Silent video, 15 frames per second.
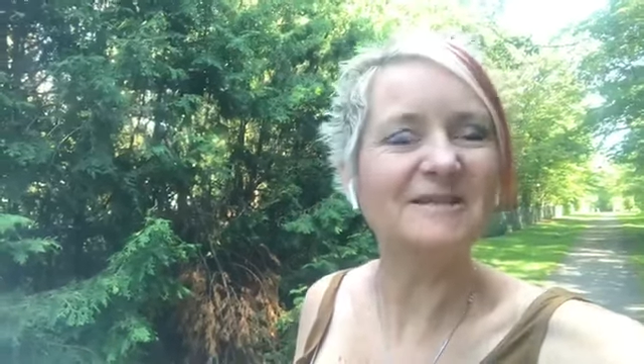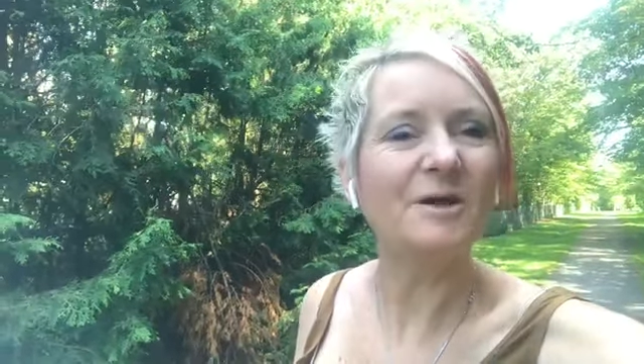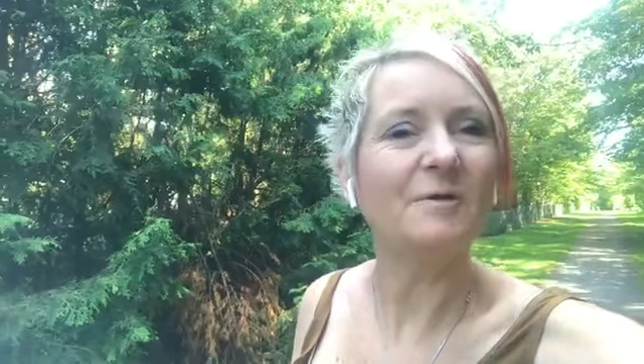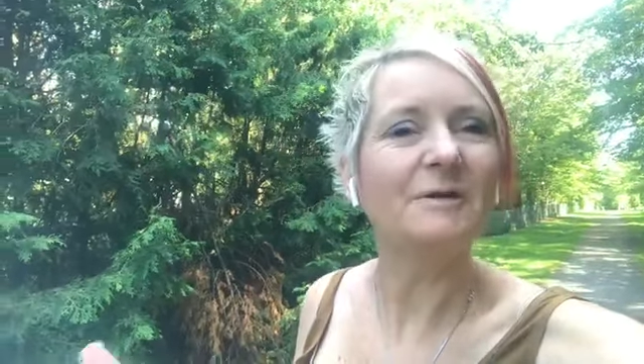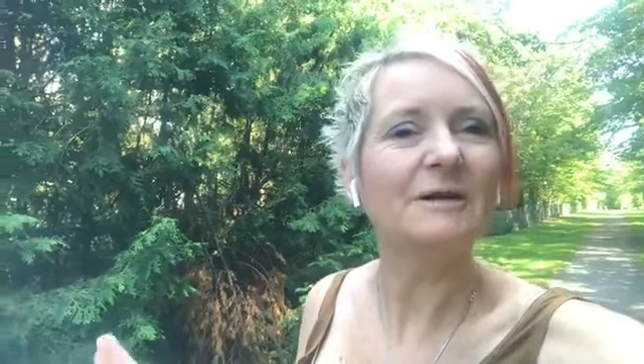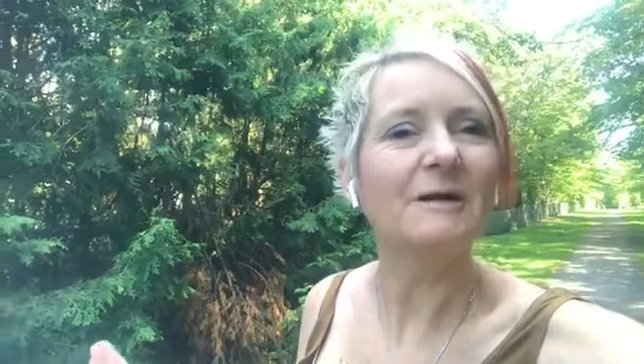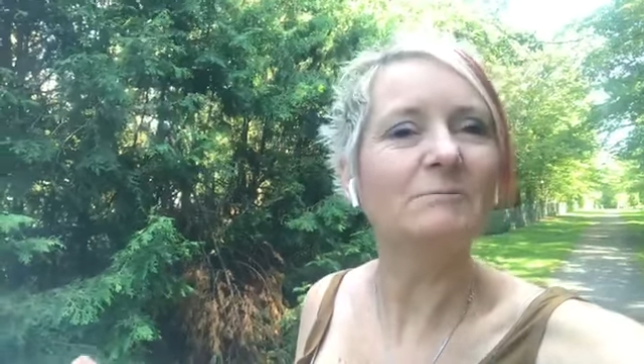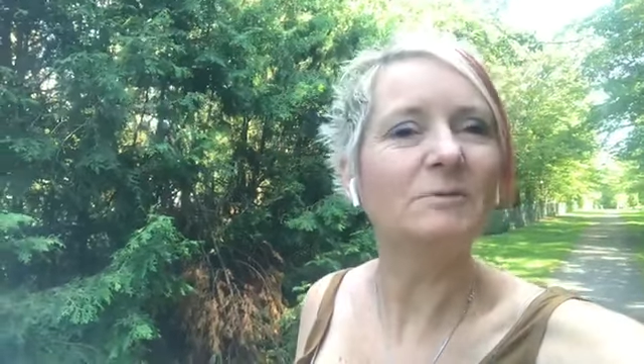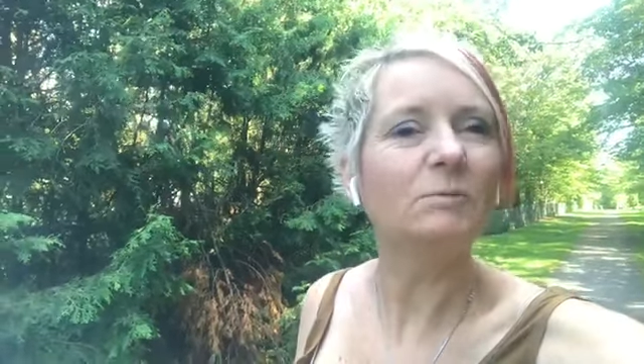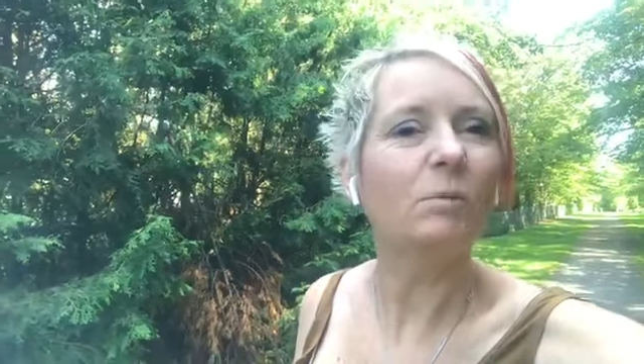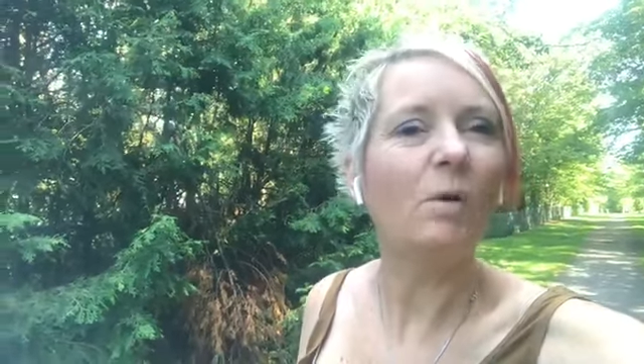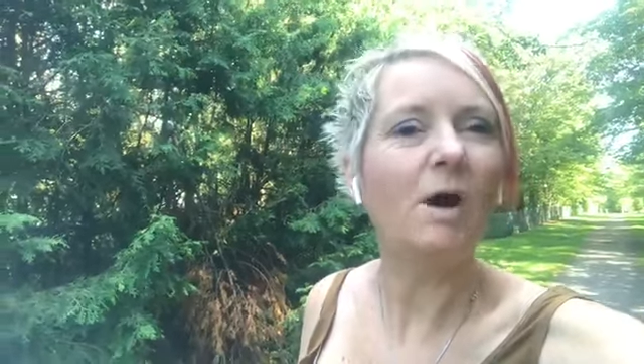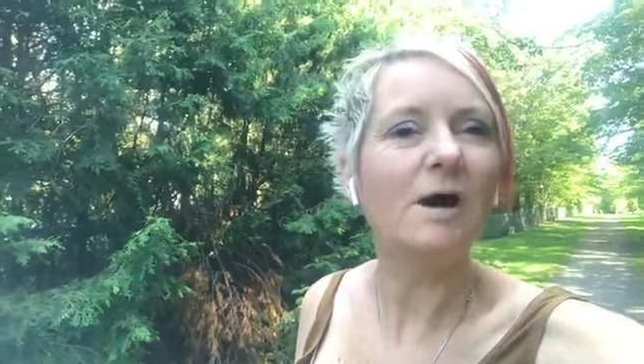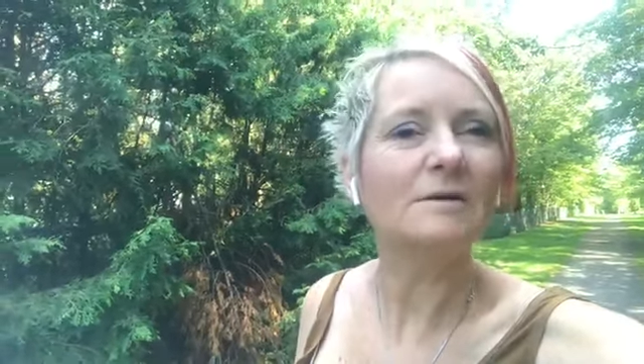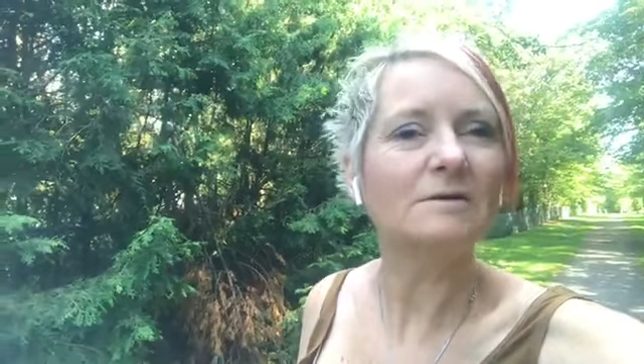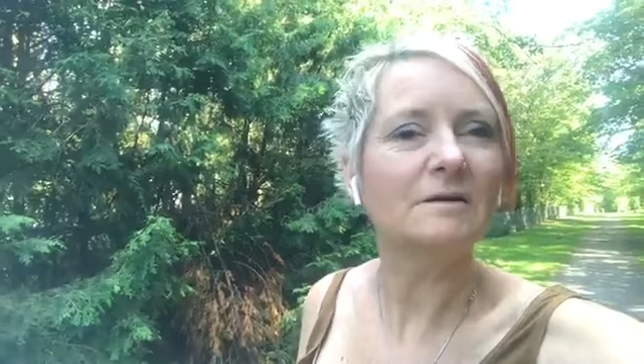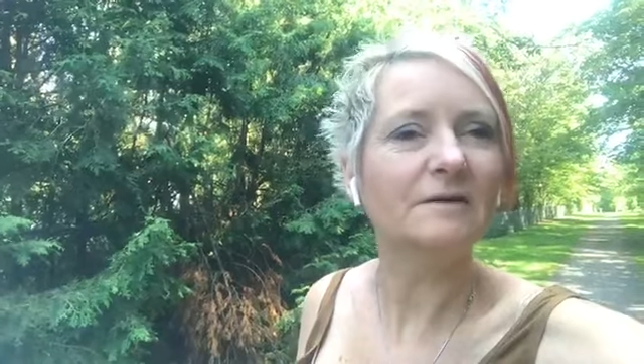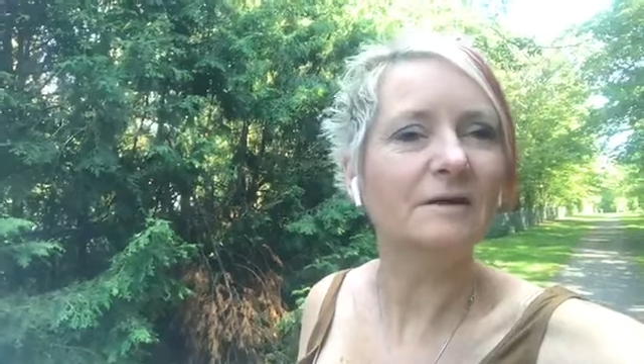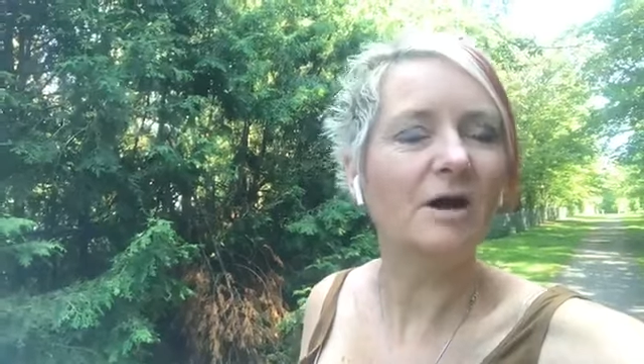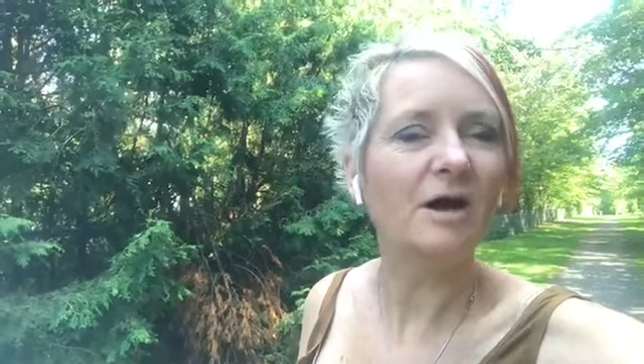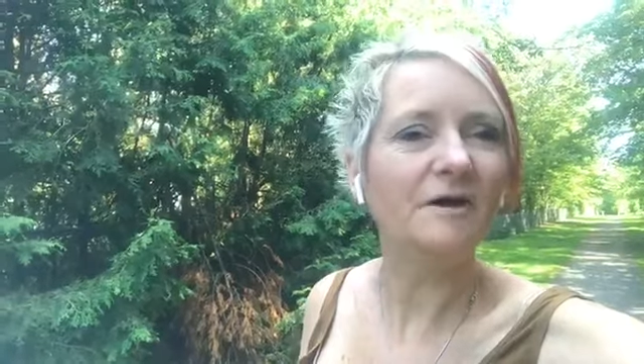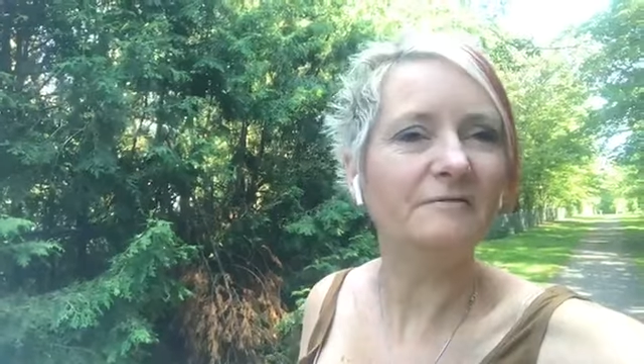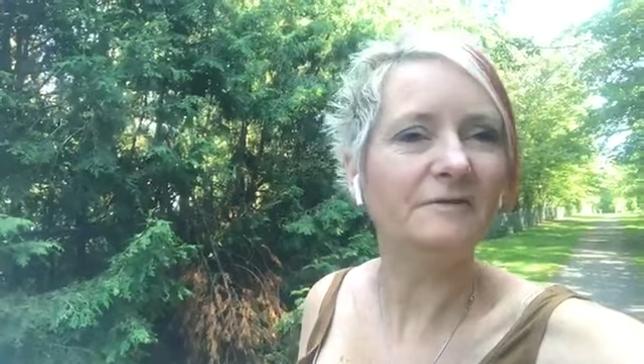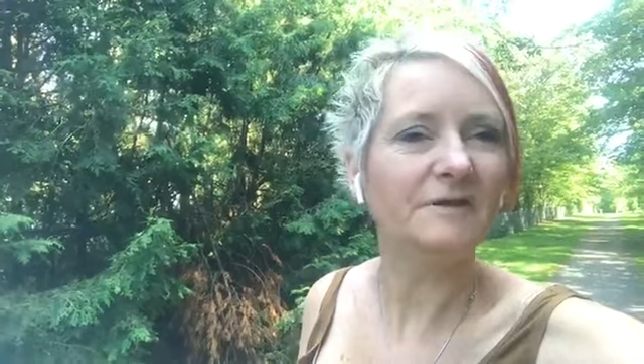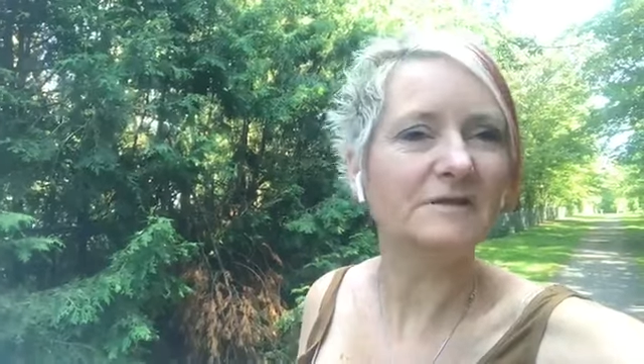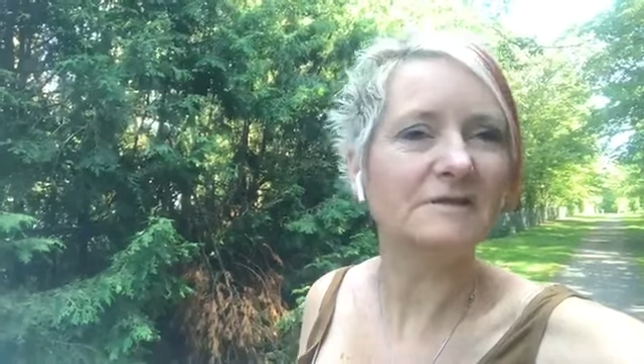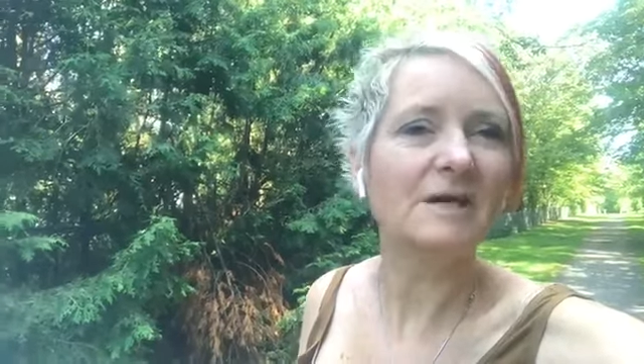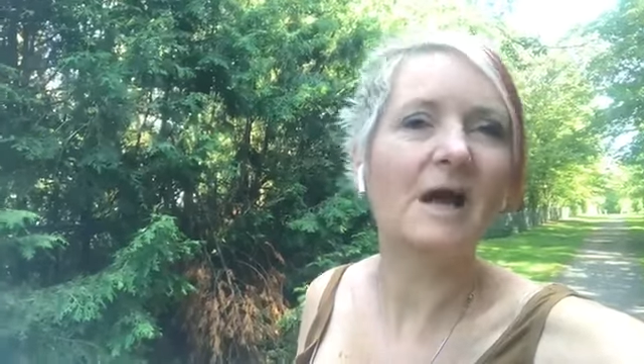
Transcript: knowing I would walk to the office.